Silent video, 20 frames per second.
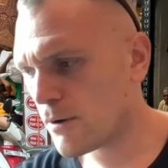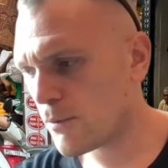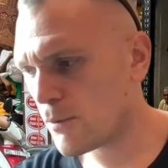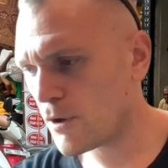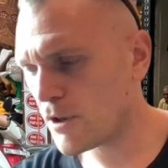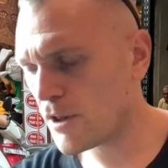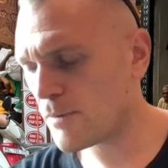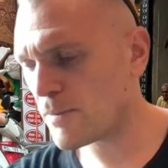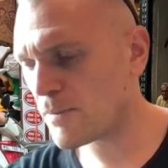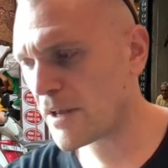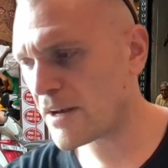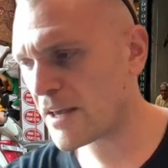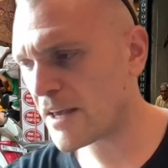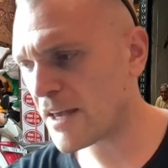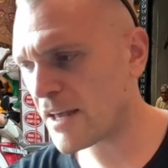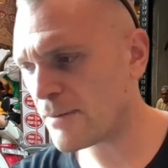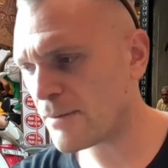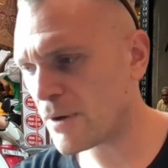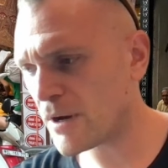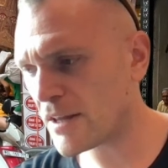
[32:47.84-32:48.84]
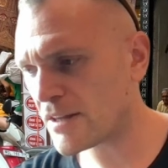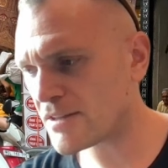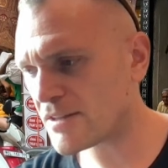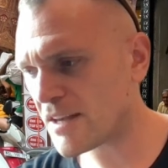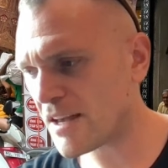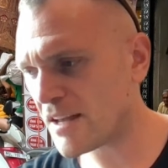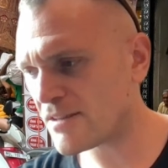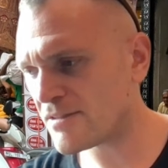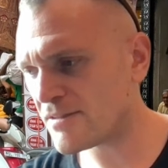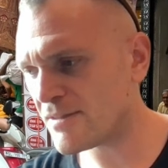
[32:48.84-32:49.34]
really blending in, but
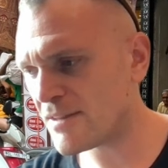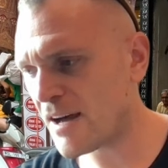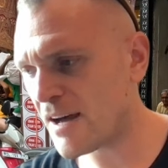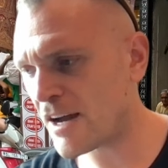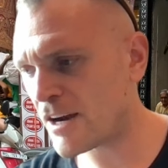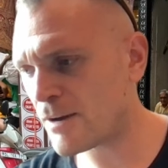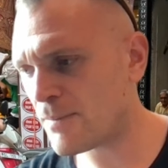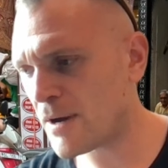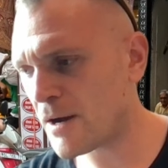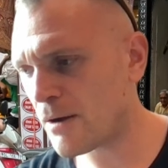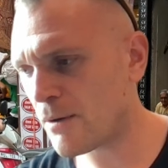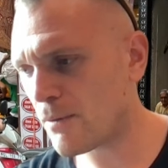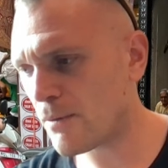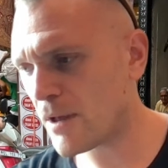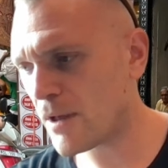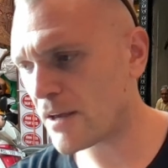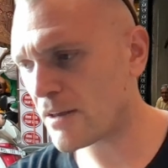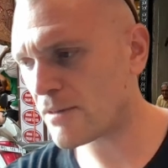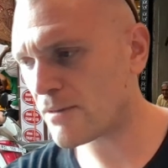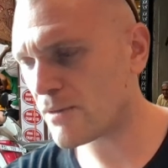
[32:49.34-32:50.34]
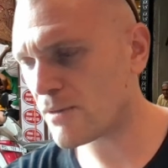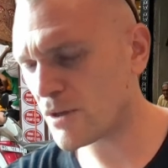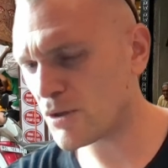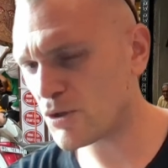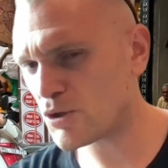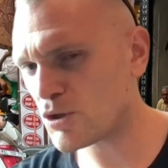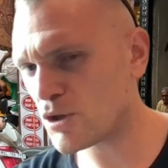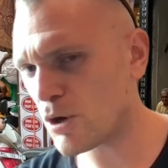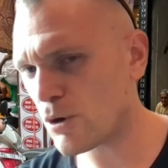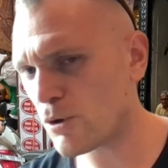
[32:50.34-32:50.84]
it's it's not about like
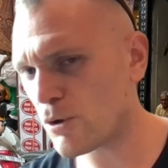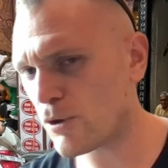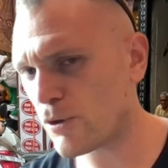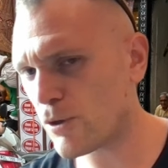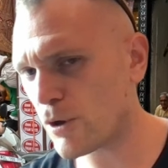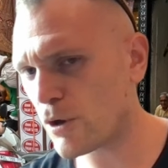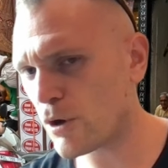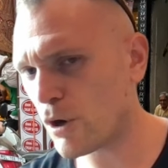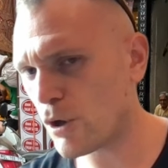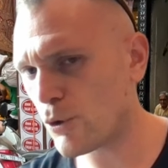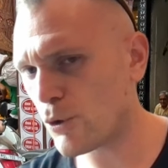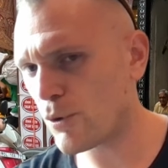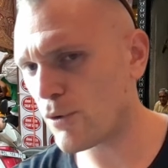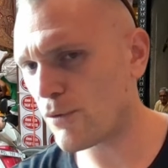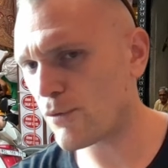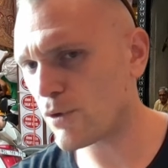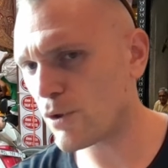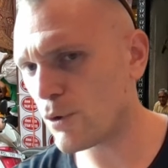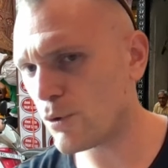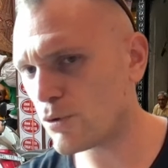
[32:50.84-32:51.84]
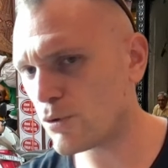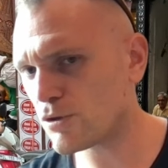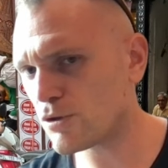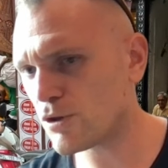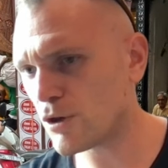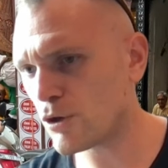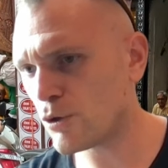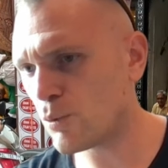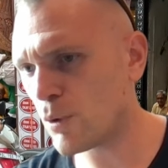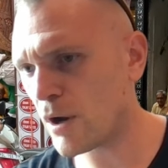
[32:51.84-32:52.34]
necessarily the color of clothes
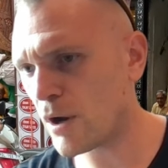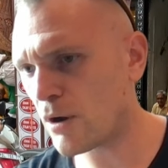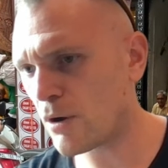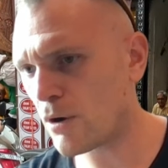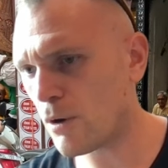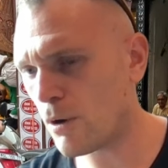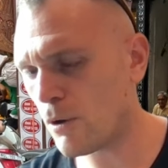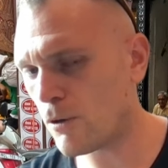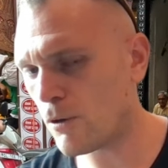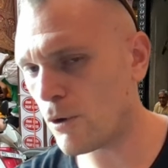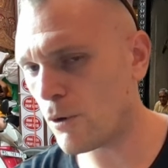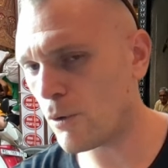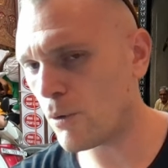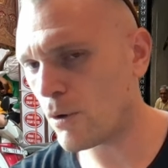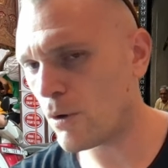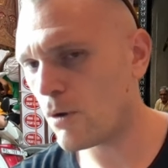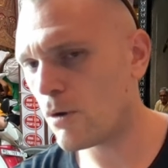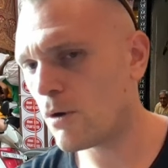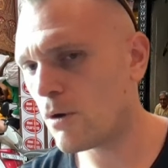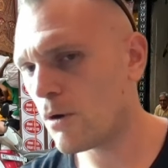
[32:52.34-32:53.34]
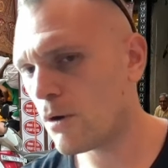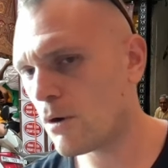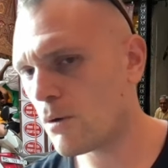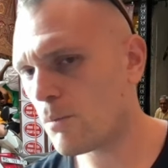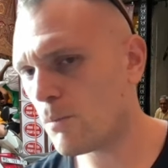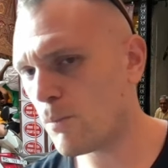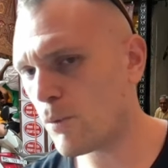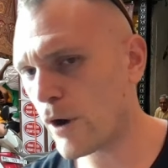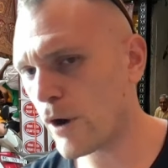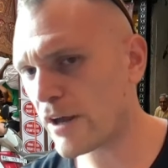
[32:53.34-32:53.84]
that you wear, although
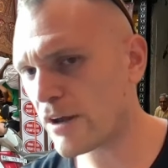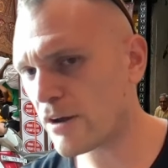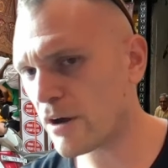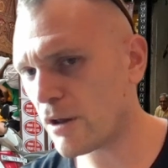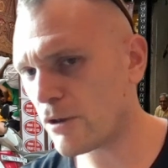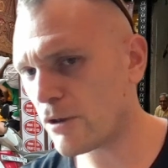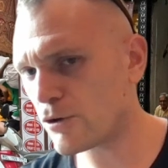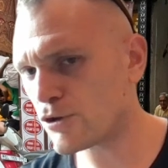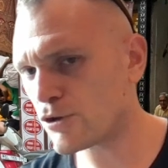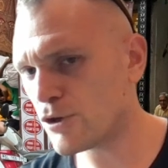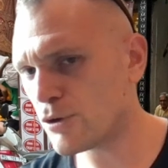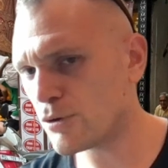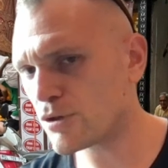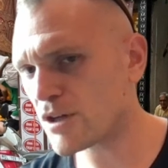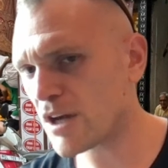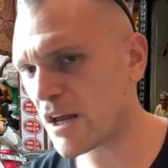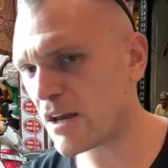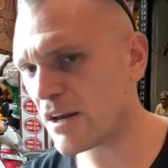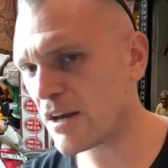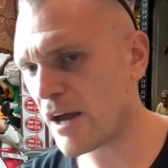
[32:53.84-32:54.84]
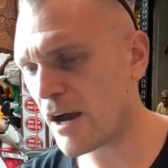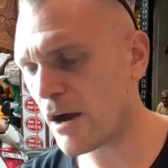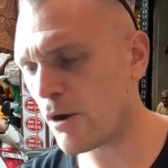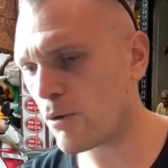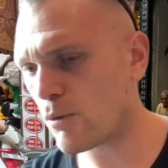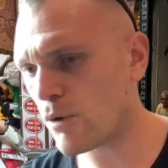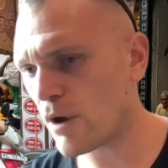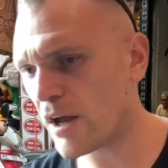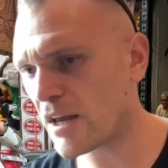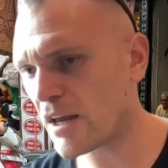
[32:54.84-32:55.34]
bright colors do stand
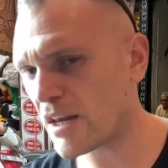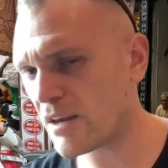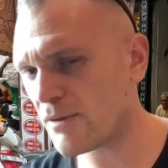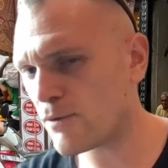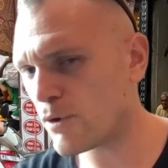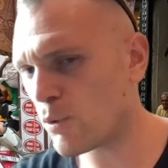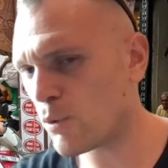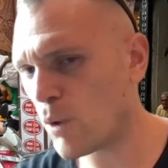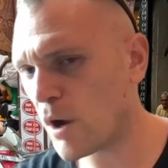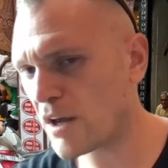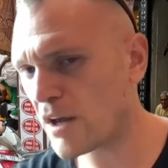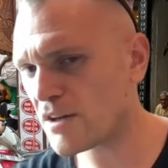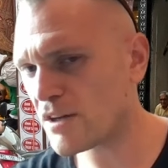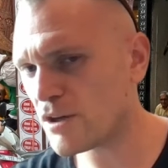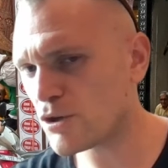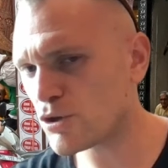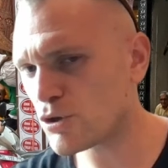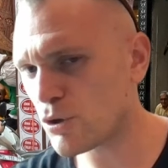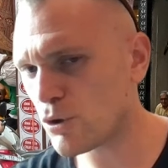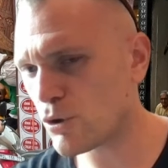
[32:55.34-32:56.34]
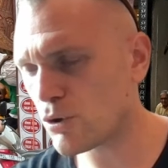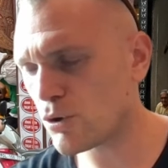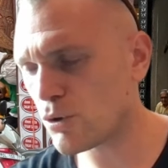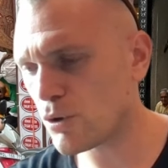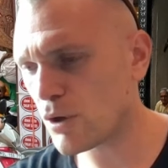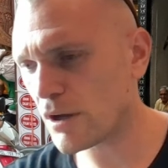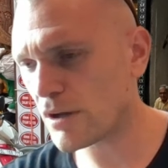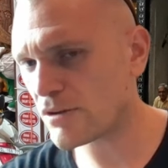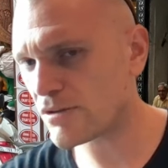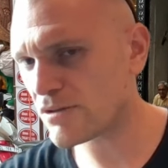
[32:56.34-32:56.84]
out, right? Even a white t-shirt
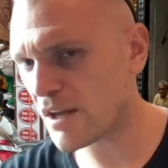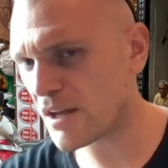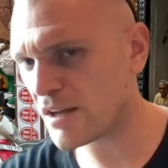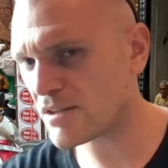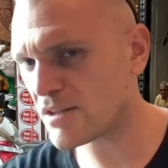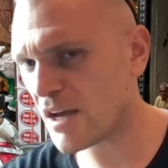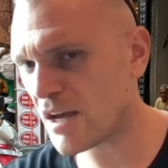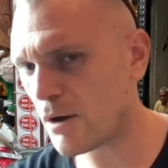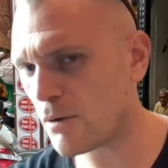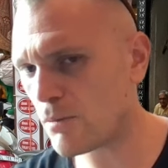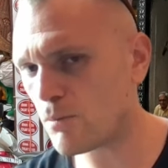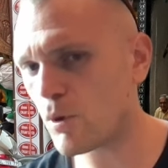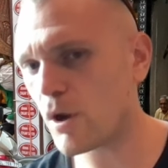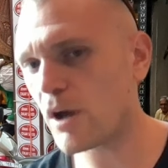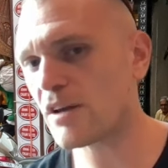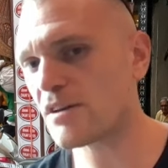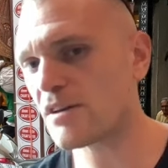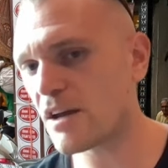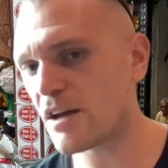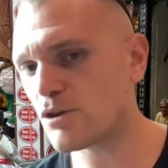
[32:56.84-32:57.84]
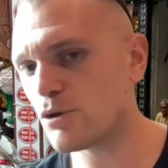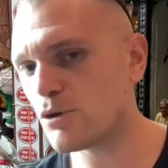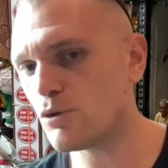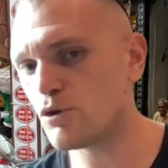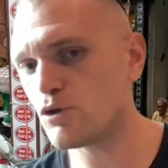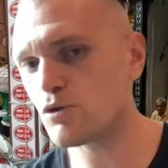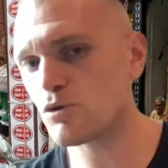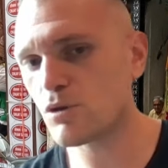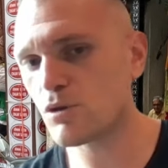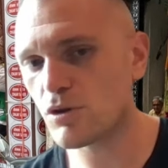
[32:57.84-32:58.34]
like stands out, bright
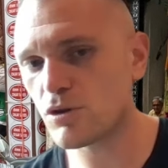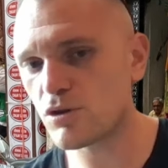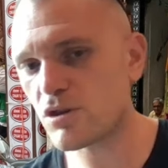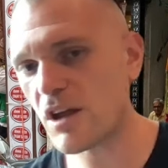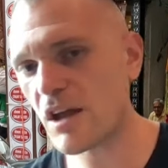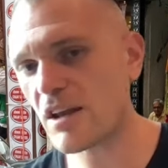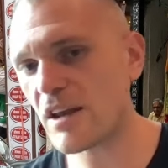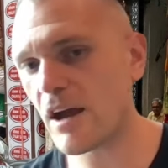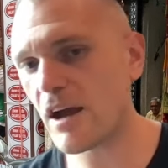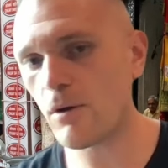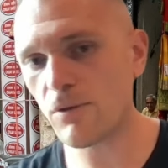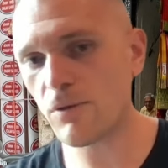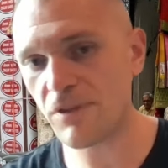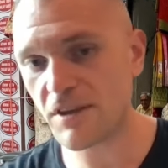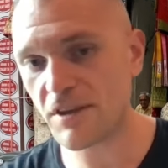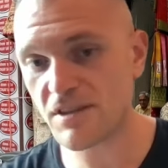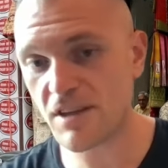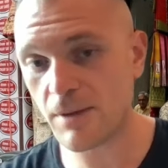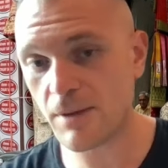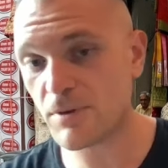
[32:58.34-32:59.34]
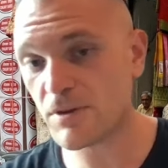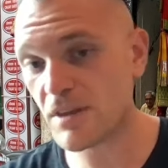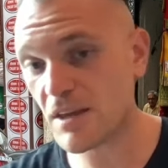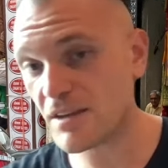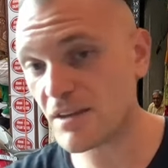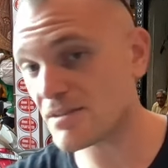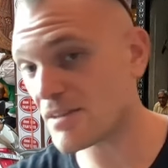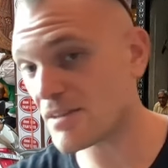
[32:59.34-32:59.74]
tattoos stand out, this type of thing